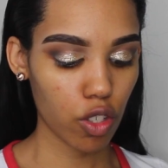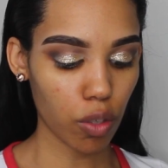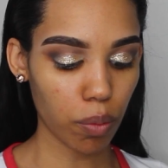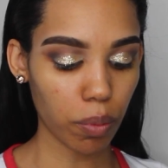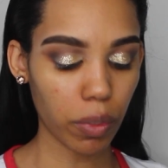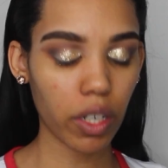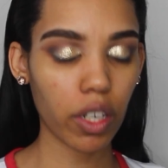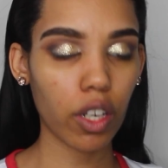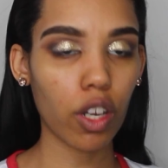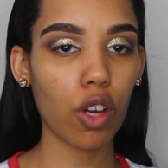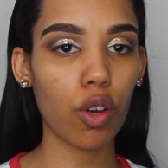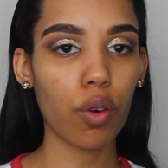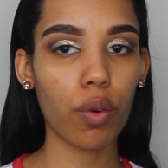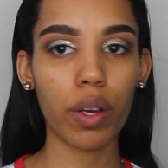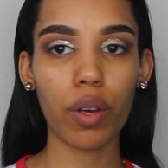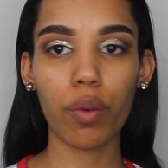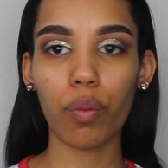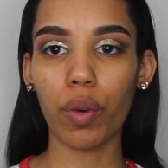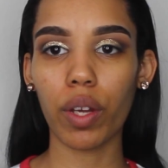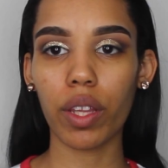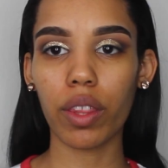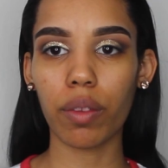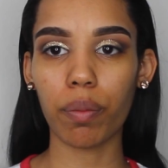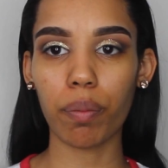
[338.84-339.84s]
So I'm going to go
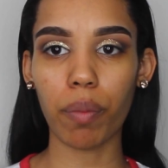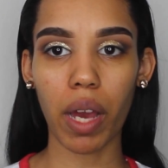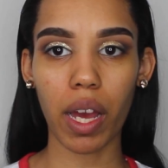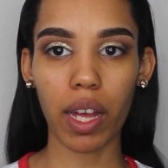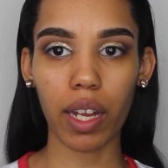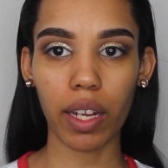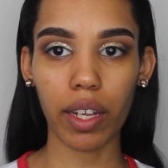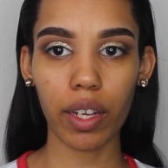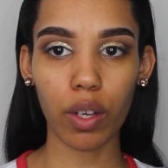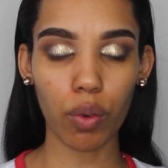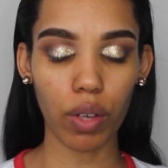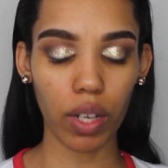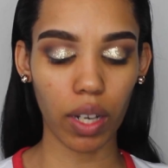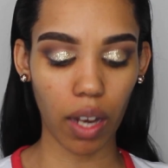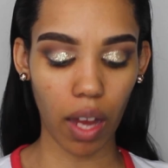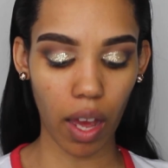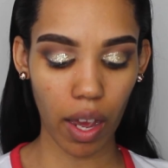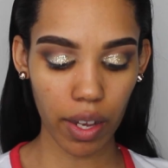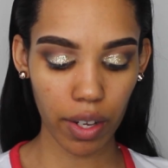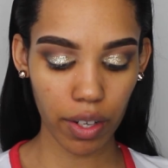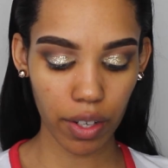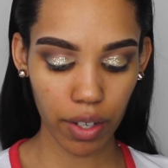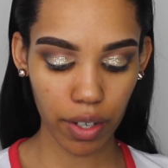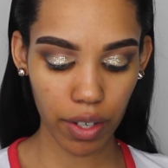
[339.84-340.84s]
in with my liquid
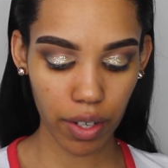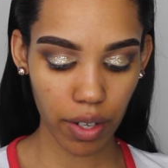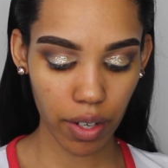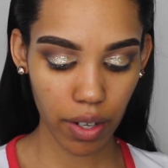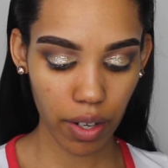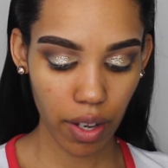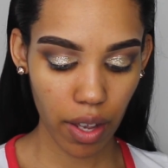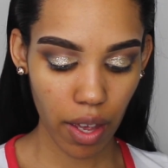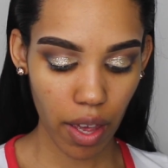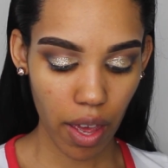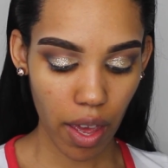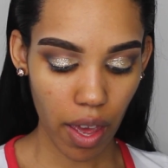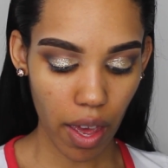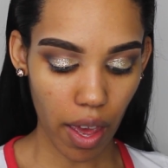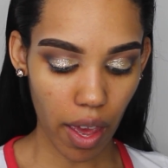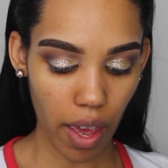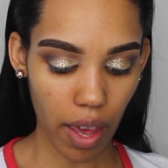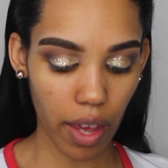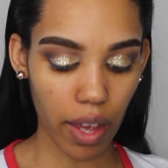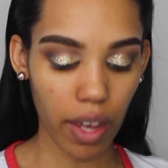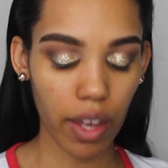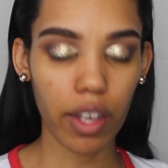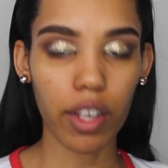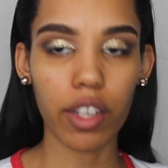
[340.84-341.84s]
liner,
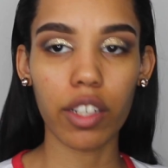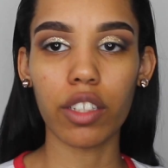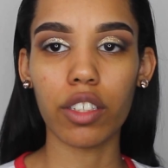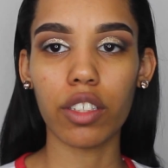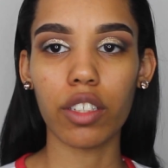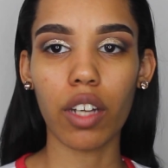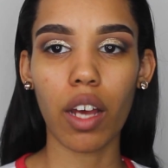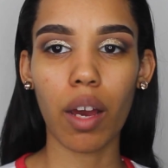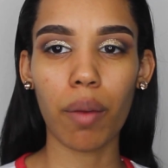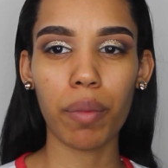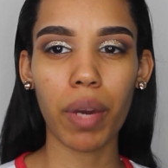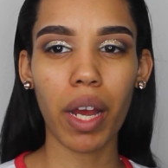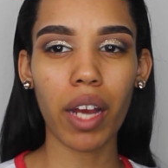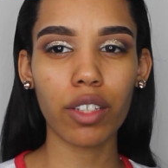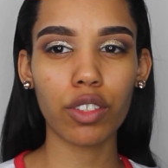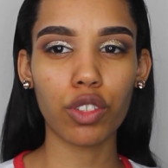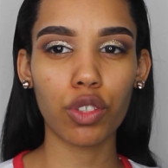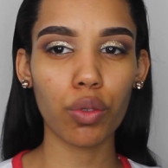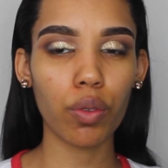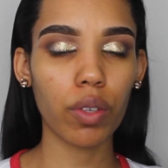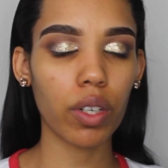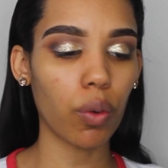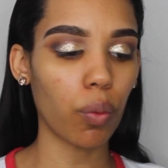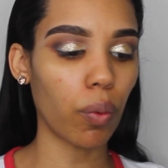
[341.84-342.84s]
and I'm not
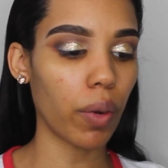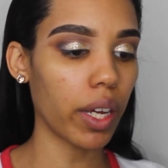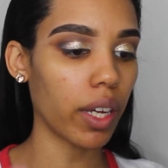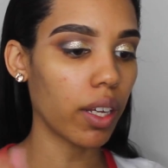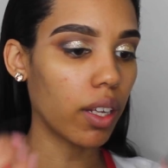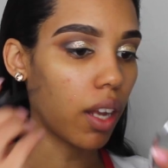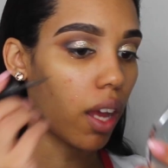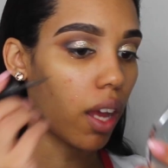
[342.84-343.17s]
doing a wing